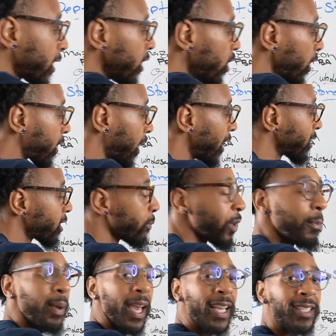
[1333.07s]
your customer
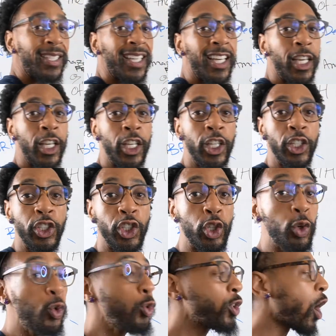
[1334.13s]
base,
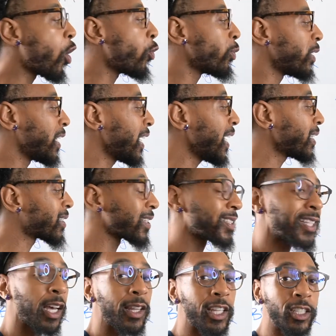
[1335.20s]
you don't need to
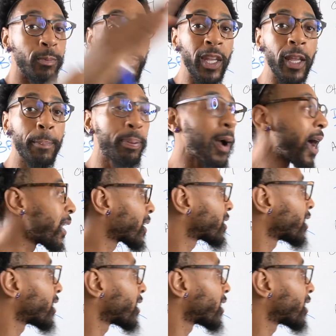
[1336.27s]
sell as many products